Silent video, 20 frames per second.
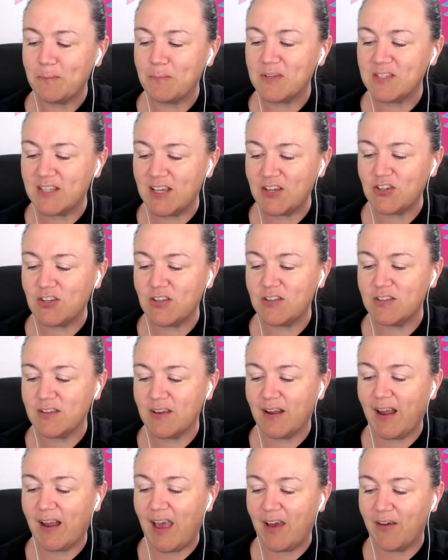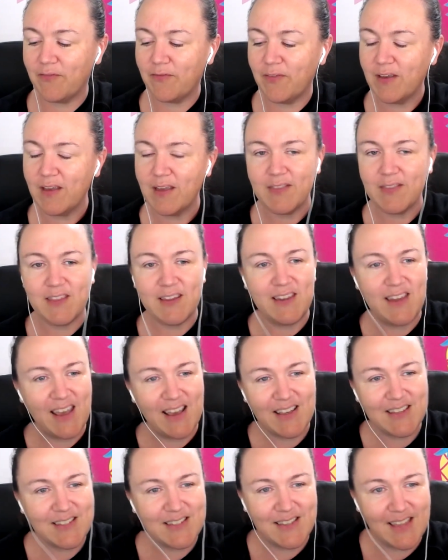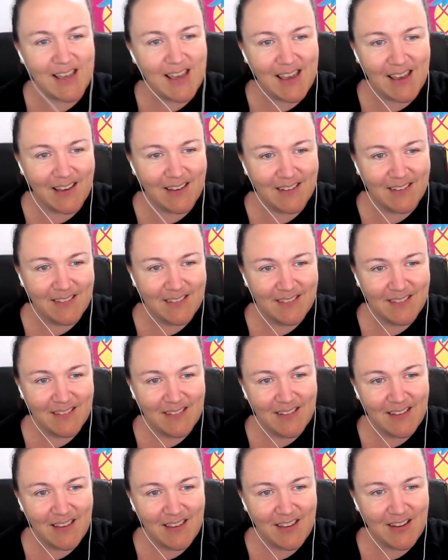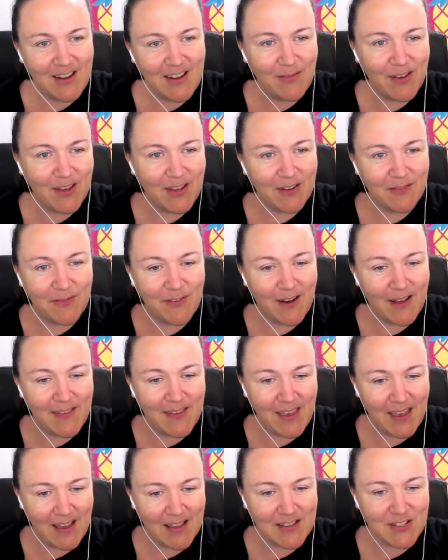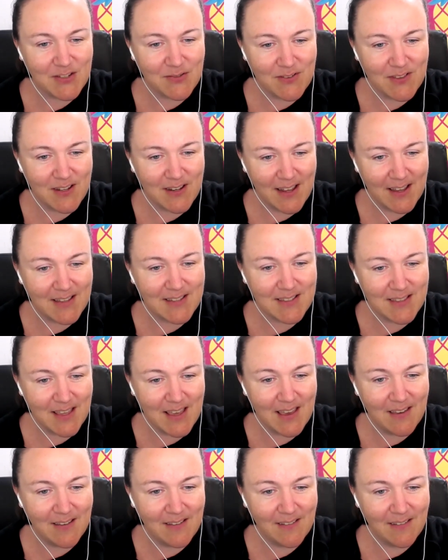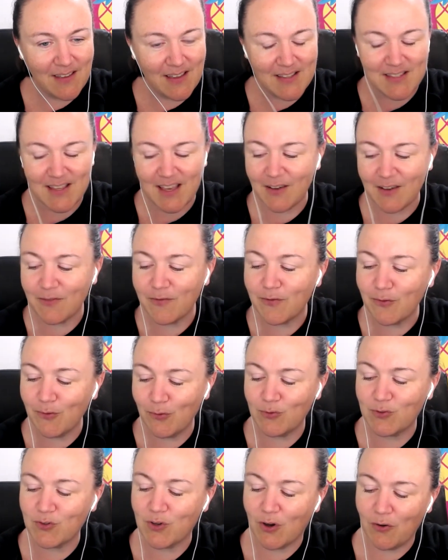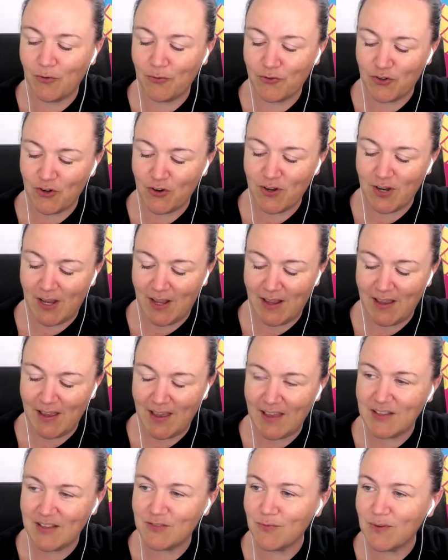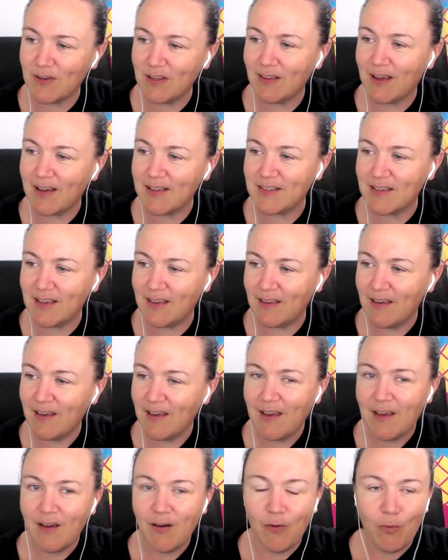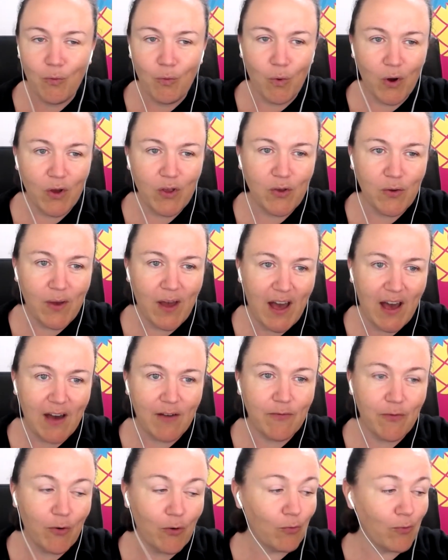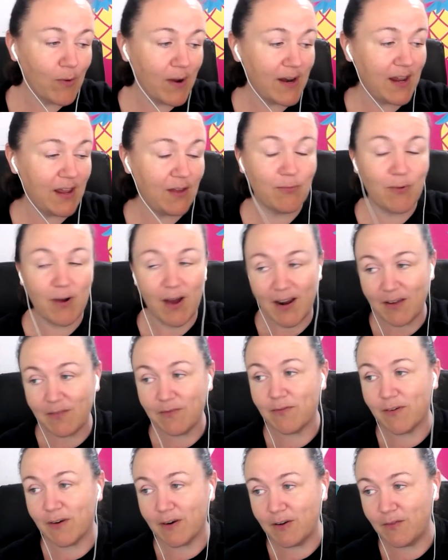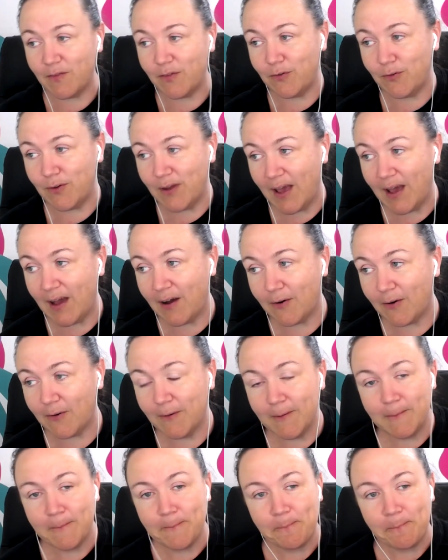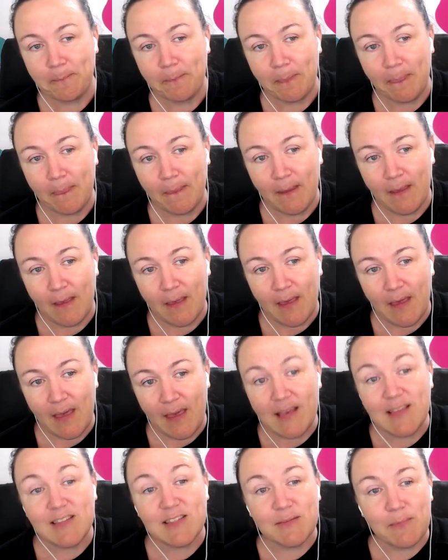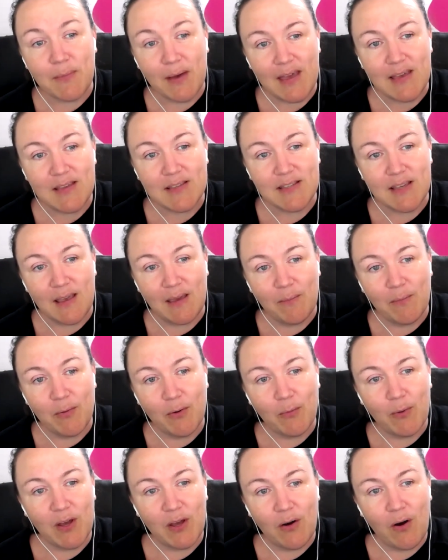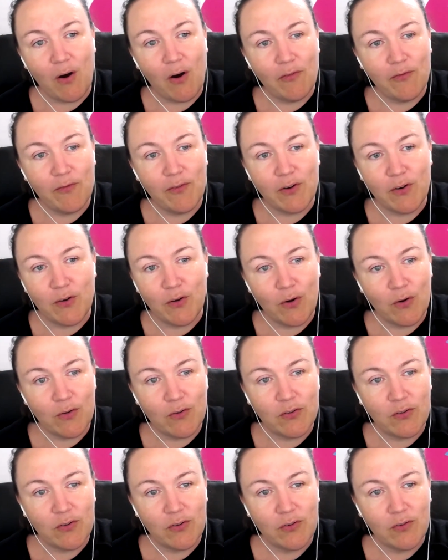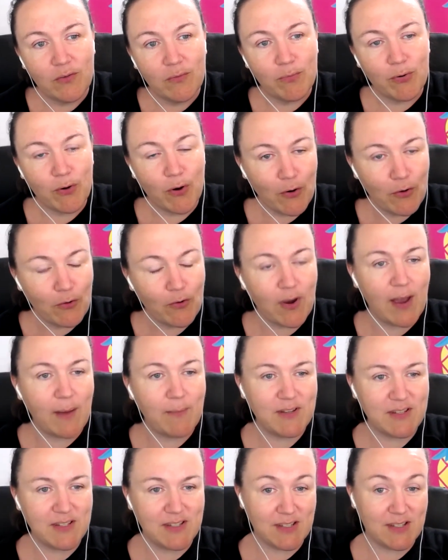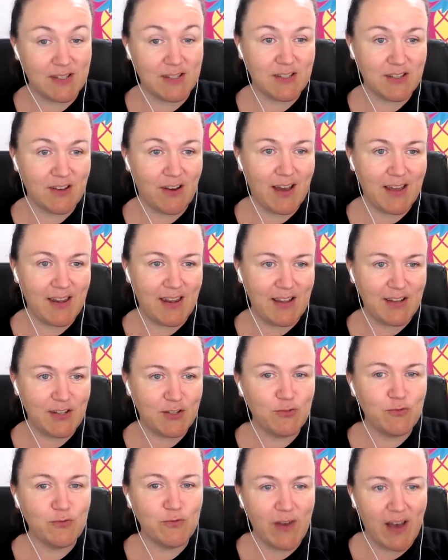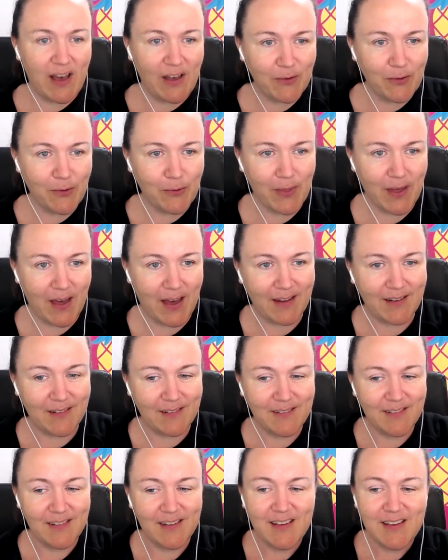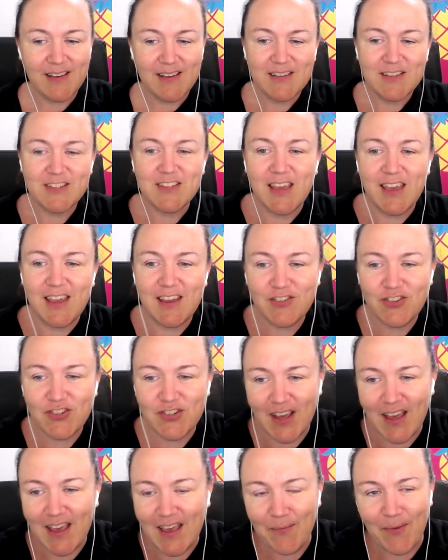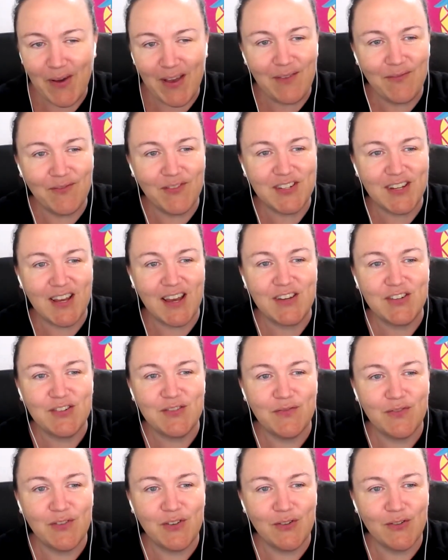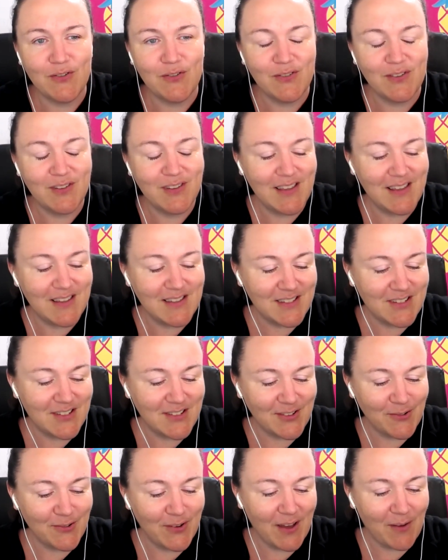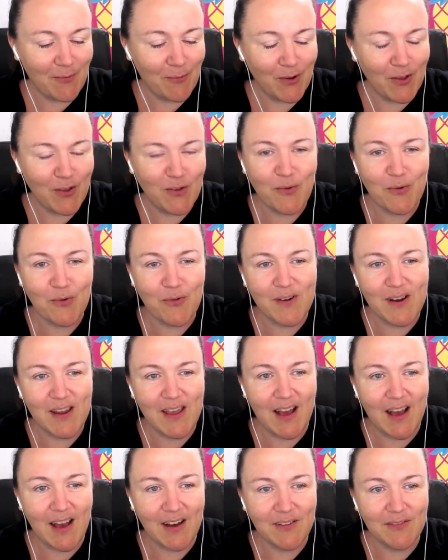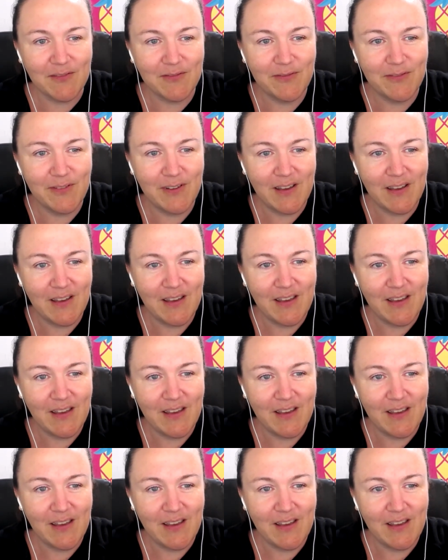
possessions I have? The next thing, you're never going to find the answer in the next thing. It's like a fool's gold journey. It's realizing what you have already right in front of you now is amazing, but we're often not programmed as a society to value that. So each day, my invitation for you is to look at what you already have